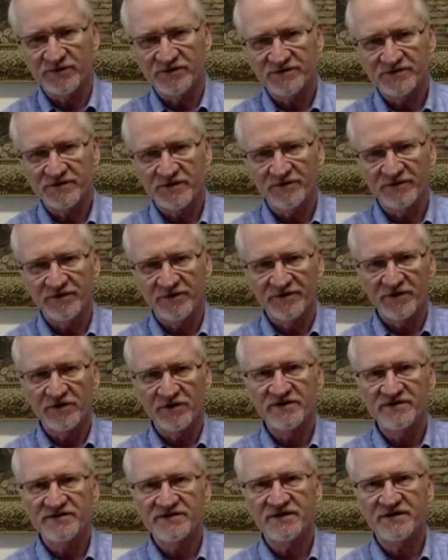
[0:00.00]
So the
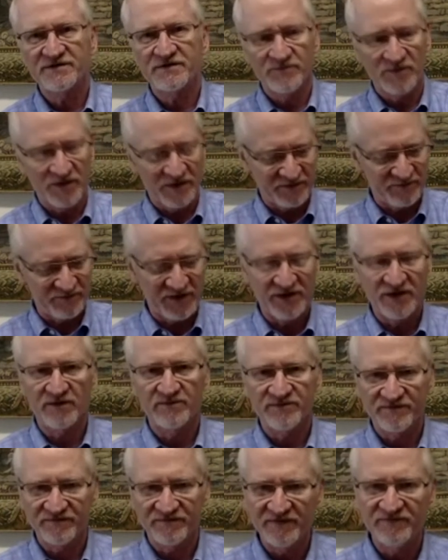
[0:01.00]
36 a month
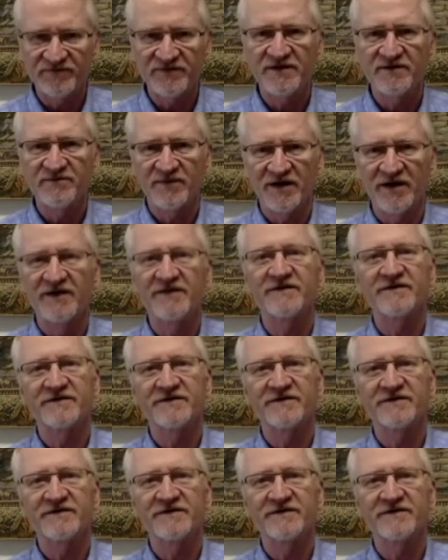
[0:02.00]
becomes 50 a month.